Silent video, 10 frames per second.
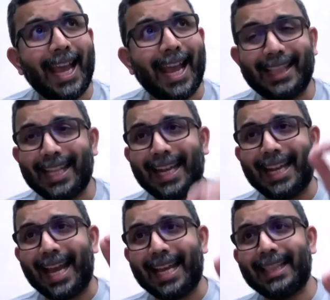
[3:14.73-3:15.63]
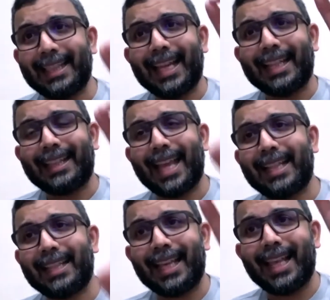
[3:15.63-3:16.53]
And then 9th,
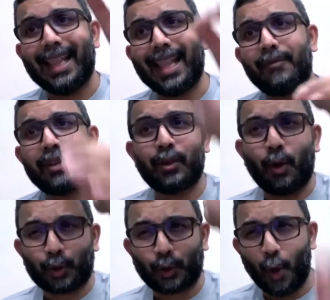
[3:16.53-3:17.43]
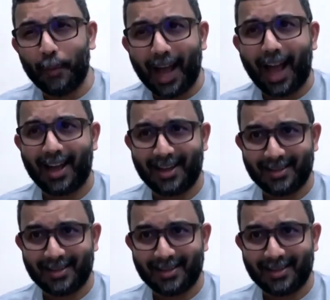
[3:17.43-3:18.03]
10th, 11th October,